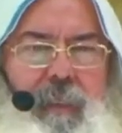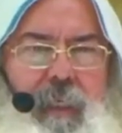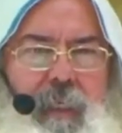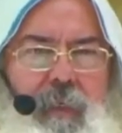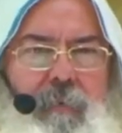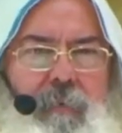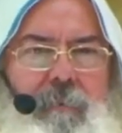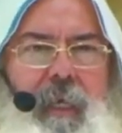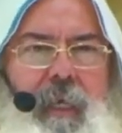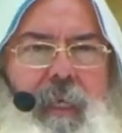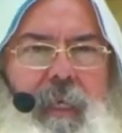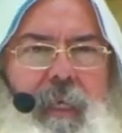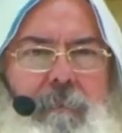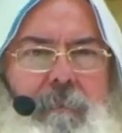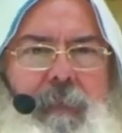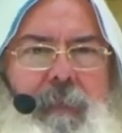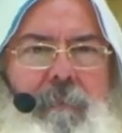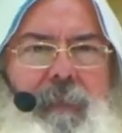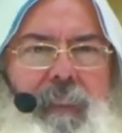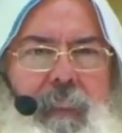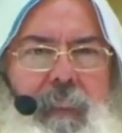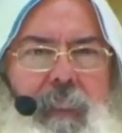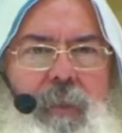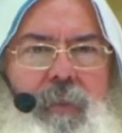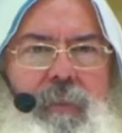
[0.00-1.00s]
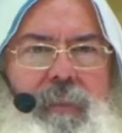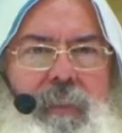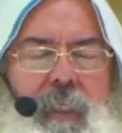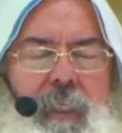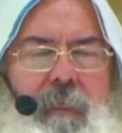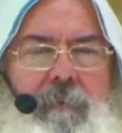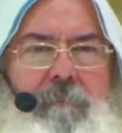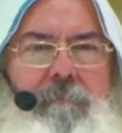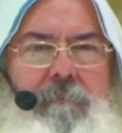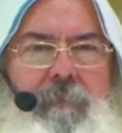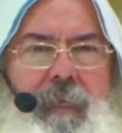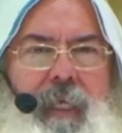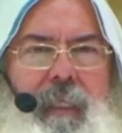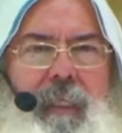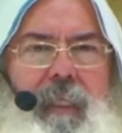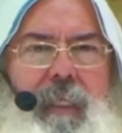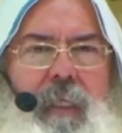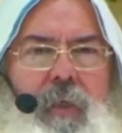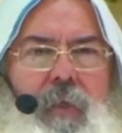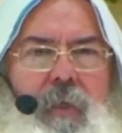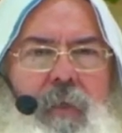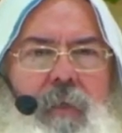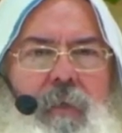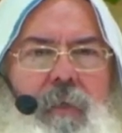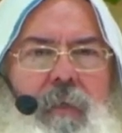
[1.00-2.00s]
my fullness,
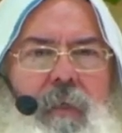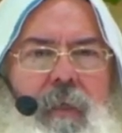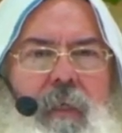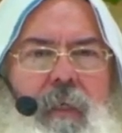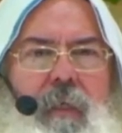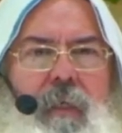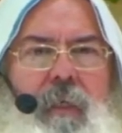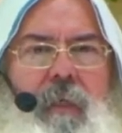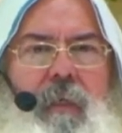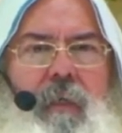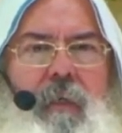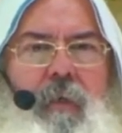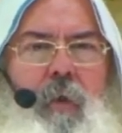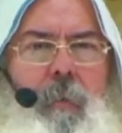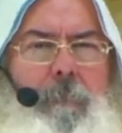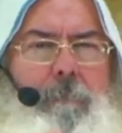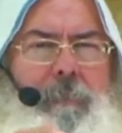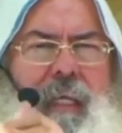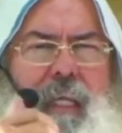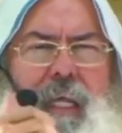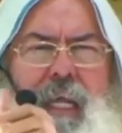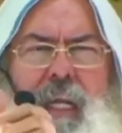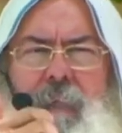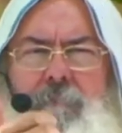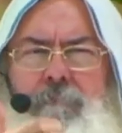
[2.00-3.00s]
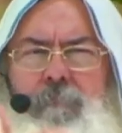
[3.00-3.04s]
my success,